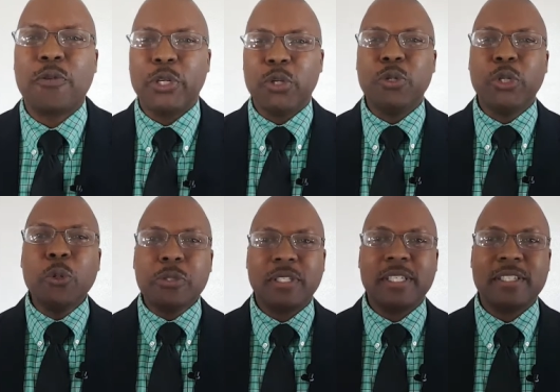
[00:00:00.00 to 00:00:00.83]
you
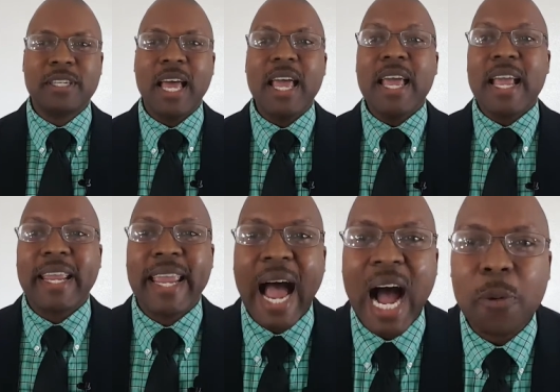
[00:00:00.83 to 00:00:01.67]
useless,
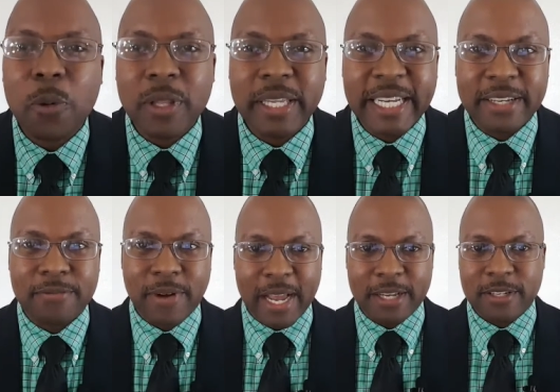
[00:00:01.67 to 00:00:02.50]
cowardly
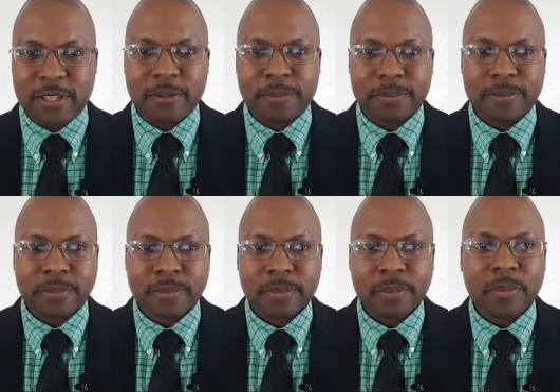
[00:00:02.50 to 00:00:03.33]
advice.
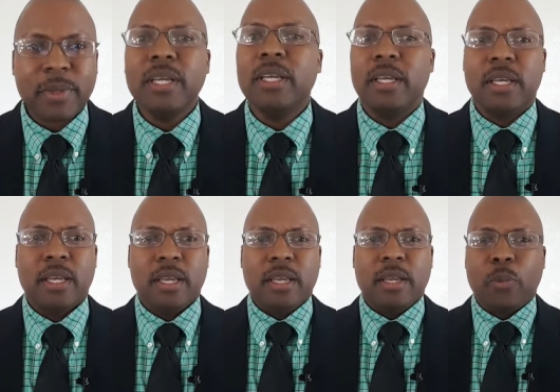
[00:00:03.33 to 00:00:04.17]

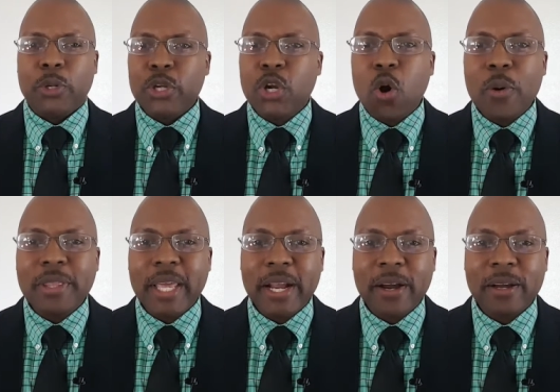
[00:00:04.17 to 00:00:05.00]
When you go in
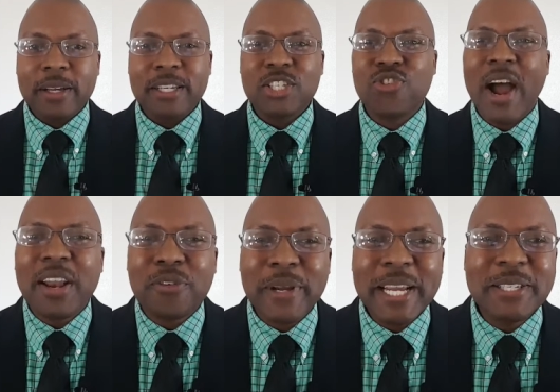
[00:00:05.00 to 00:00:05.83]
there, try
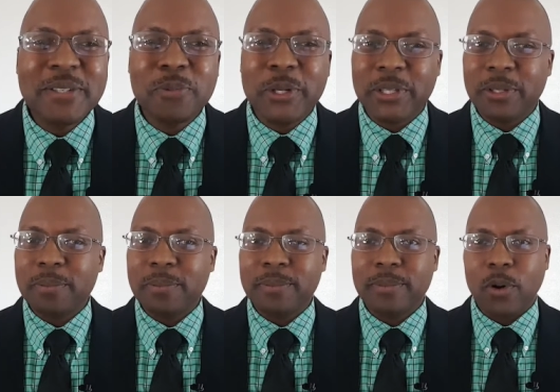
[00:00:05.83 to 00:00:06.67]
to reason with them,
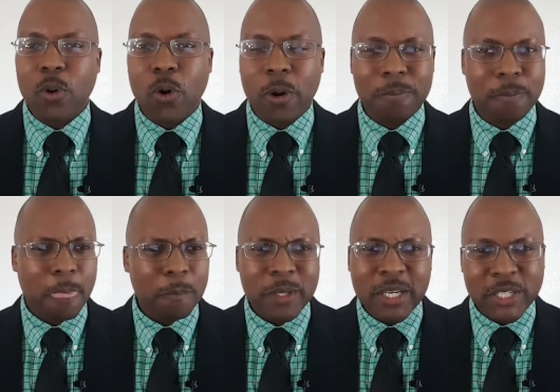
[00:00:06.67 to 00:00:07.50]
or
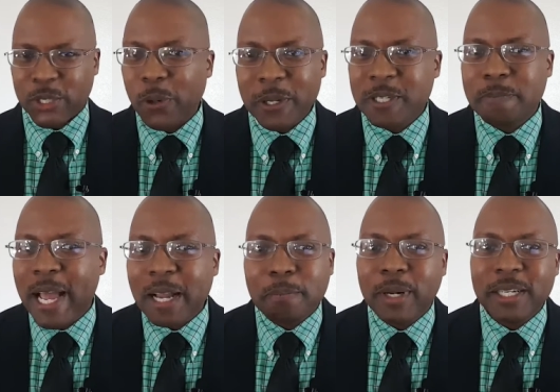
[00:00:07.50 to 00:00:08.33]
don't
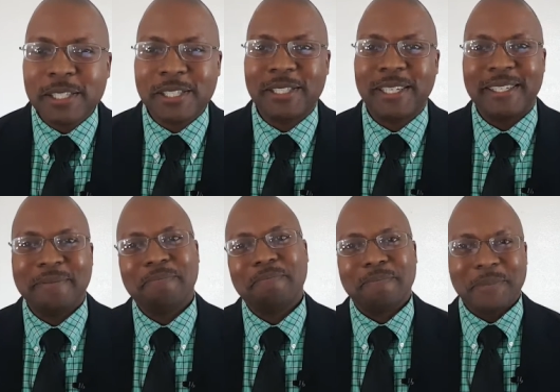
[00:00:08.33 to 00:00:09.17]
expect much.
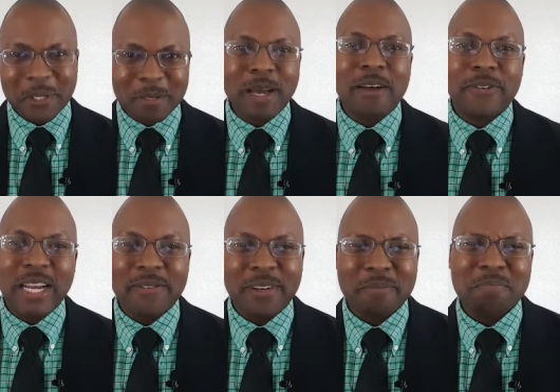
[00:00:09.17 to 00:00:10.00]
There's my
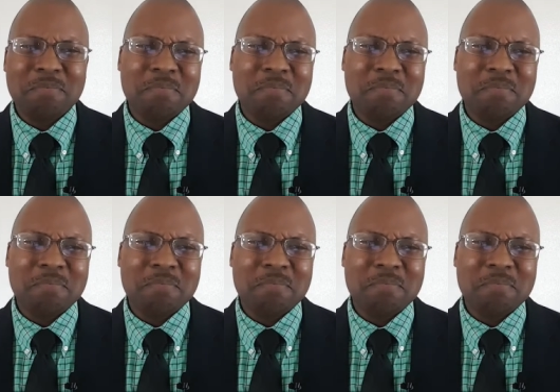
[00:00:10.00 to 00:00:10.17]
favorite.